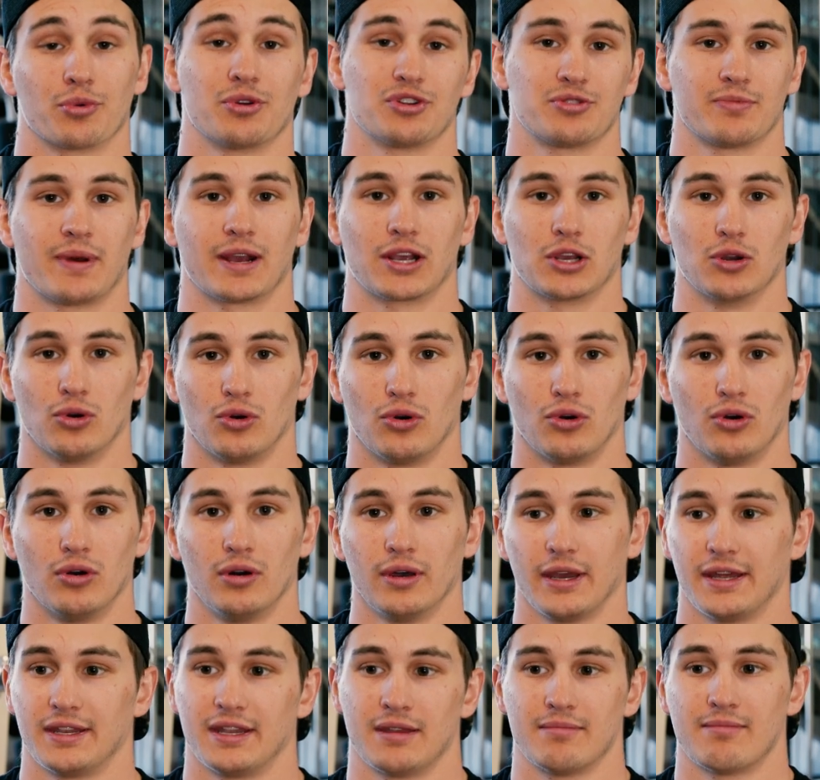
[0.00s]
to reach my
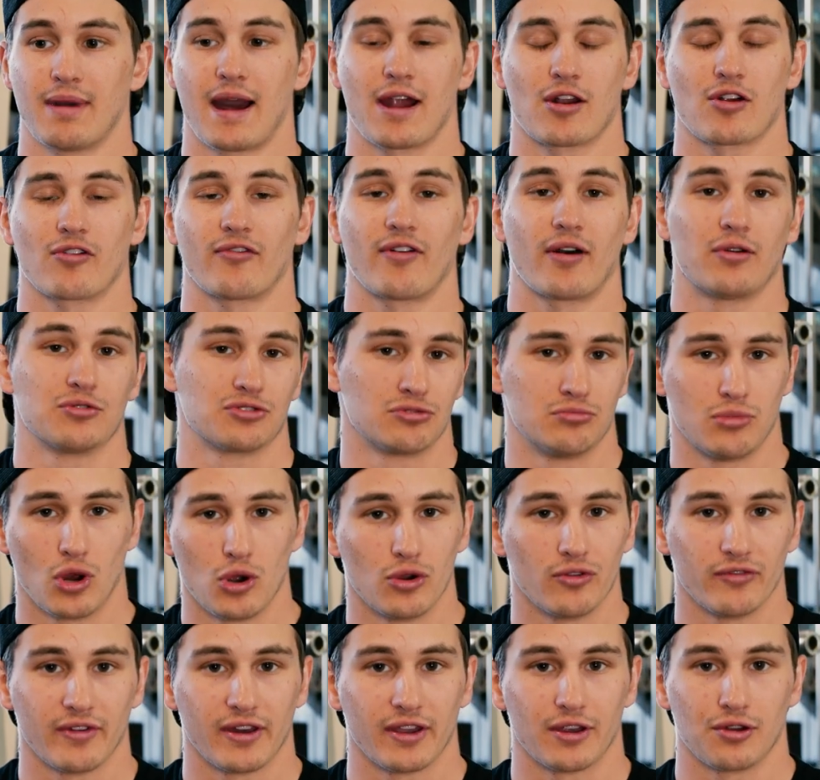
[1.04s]
goal, it didn't matter if I was
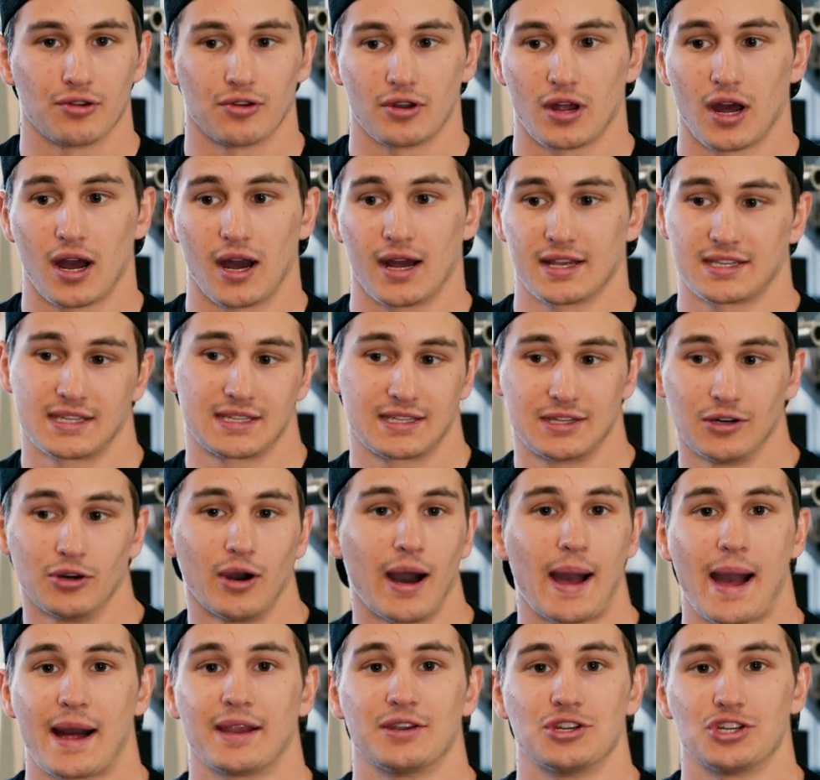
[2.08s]
motivated or not. I still
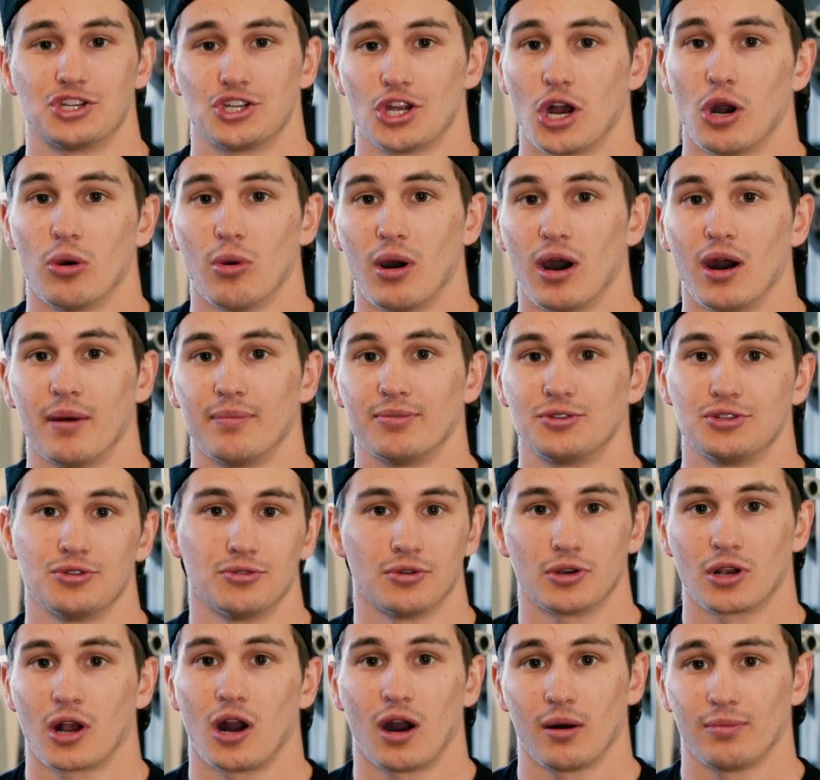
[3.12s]
had to show up
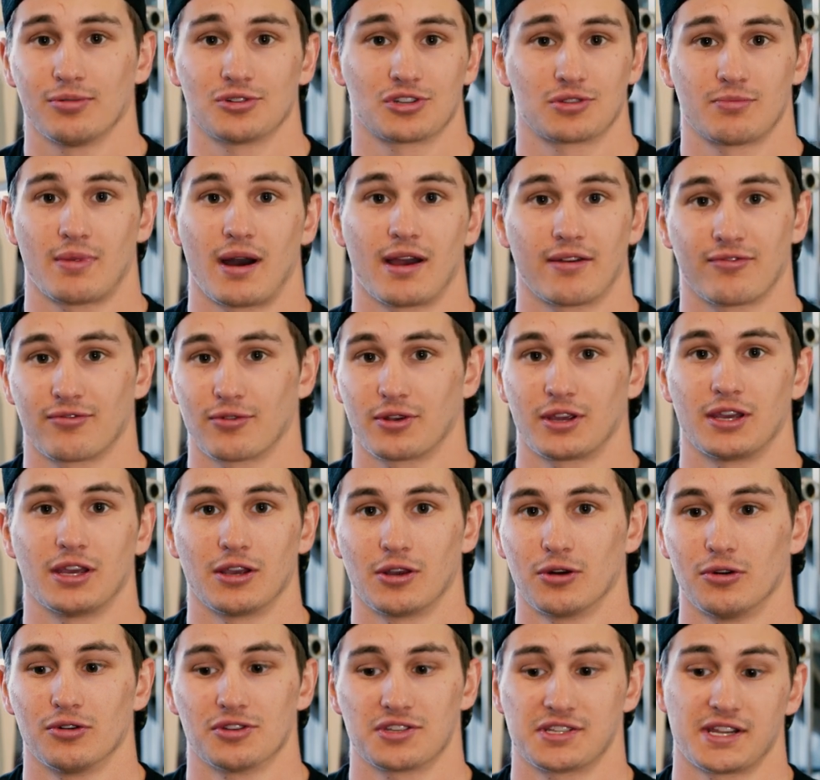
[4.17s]
to accomplish my freaking
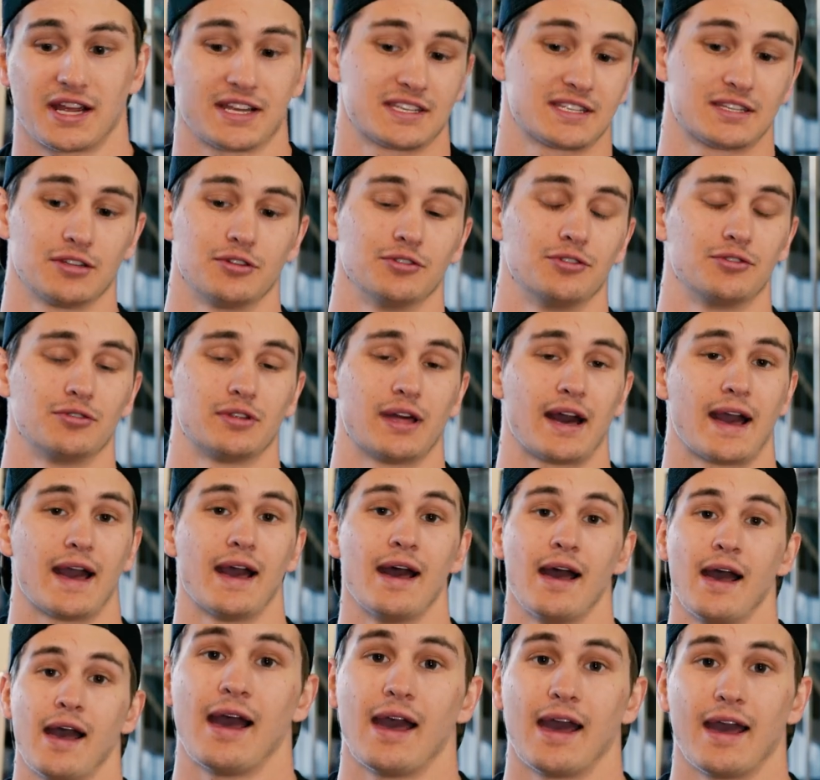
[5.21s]
goals, and I still do that
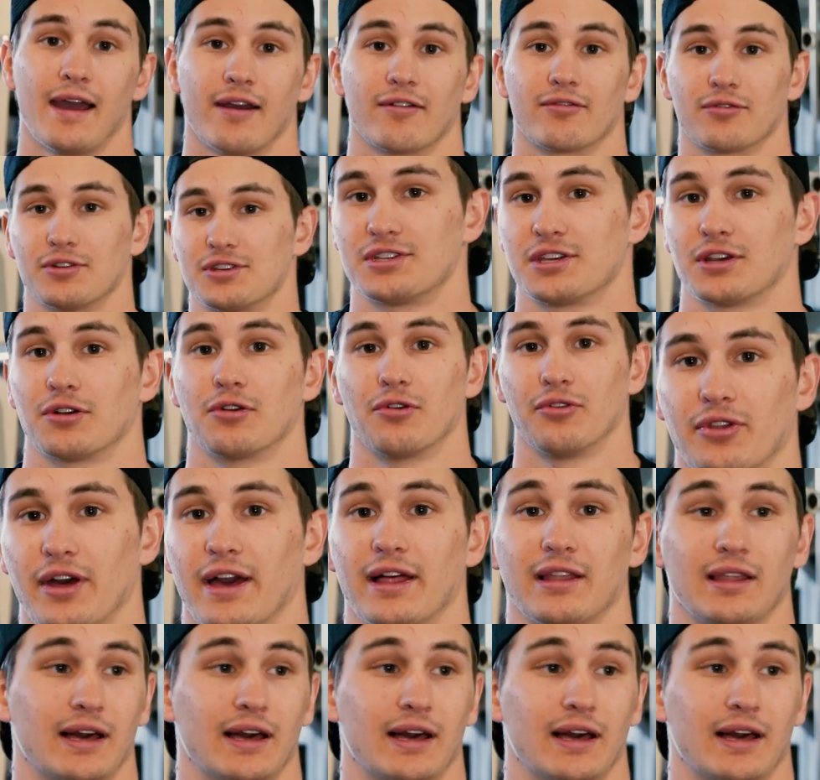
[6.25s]
every single day.